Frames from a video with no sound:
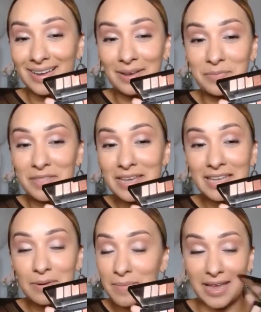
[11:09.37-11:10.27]
I'm thinking
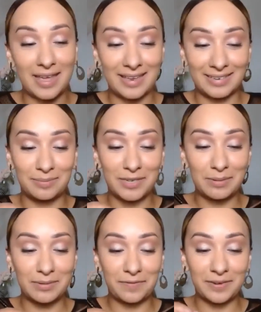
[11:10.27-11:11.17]
in my head,
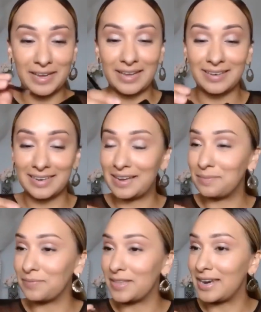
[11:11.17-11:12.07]
sometimes I forget
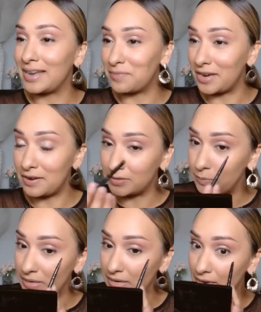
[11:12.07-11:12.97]
and I'm not even
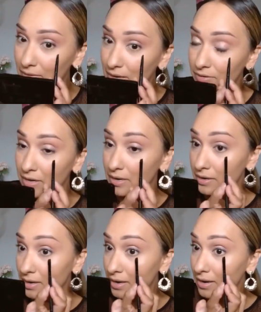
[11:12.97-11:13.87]
speaking out loud yet.
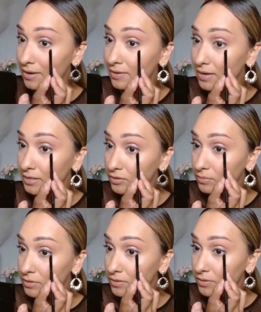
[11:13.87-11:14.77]
Okay, so
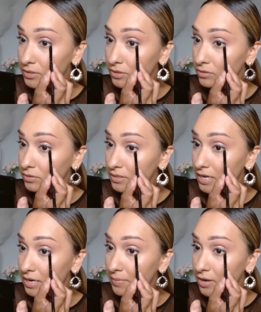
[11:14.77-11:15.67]
I'm just going to use the
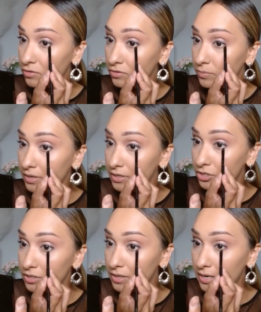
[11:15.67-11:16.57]
same angled brush
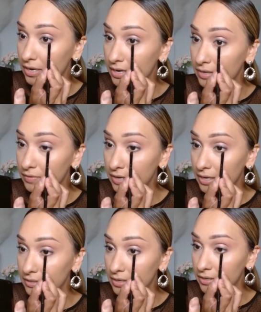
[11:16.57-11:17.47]
and kind of
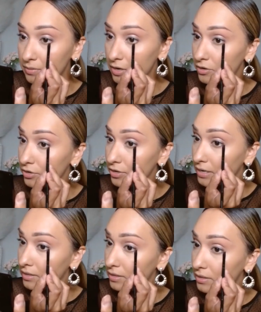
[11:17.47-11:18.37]
connect it on the underneath.